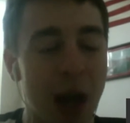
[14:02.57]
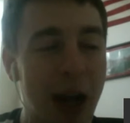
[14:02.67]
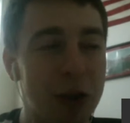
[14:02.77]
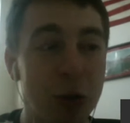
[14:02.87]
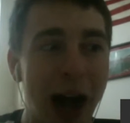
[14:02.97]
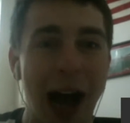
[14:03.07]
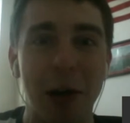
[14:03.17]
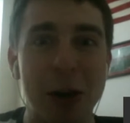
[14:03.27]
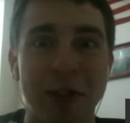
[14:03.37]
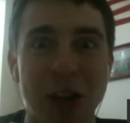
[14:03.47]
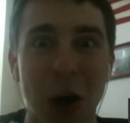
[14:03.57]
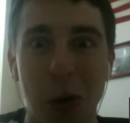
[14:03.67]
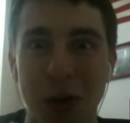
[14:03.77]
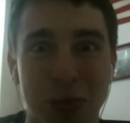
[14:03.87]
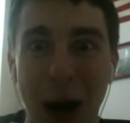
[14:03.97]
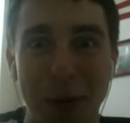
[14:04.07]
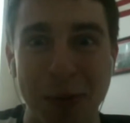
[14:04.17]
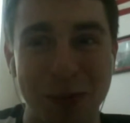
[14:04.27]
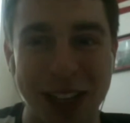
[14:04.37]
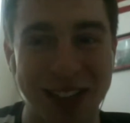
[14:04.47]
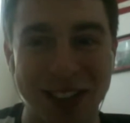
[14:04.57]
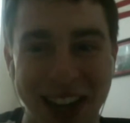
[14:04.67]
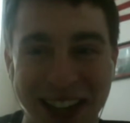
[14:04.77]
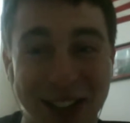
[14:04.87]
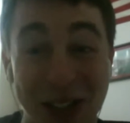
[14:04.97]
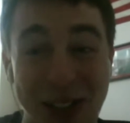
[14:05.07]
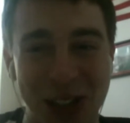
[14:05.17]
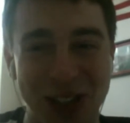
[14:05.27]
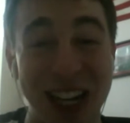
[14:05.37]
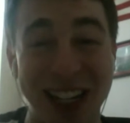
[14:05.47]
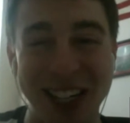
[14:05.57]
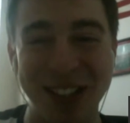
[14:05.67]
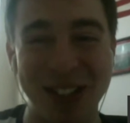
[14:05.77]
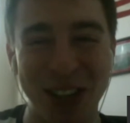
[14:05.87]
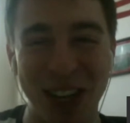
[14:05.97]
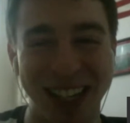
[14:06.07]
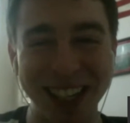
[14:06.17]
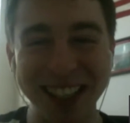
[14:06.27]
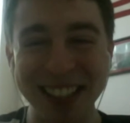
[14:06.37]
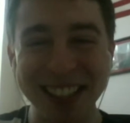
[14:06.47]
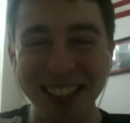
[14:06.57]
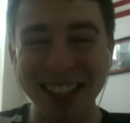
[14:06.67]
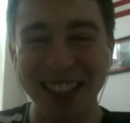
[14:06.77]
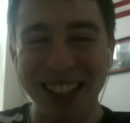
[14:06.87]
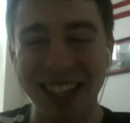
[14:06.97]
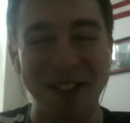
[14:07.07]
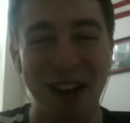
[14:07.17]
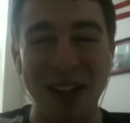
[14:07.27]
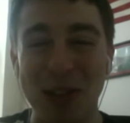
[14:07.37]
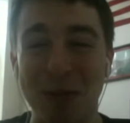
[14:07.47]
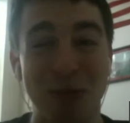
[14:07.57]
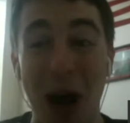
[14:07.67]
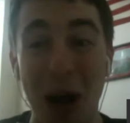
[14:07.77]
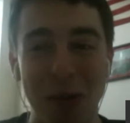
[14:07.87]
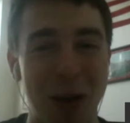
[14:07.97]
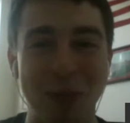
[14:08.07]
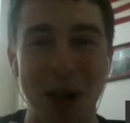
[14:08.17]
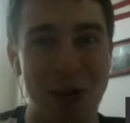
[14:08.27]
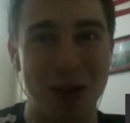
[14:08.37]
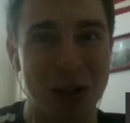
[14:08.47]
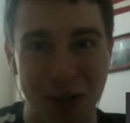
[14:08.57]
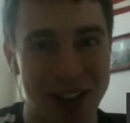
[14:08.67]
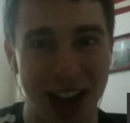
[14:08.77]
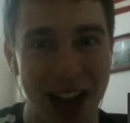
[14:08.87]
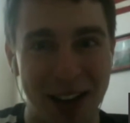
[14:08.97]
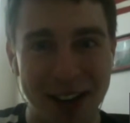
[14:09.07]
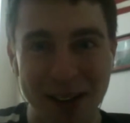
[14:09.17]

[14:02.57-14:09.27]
Dude, I don't even know what the problem is yet until I start taking the drug. If I knew the problem, I'd be able to solve it now.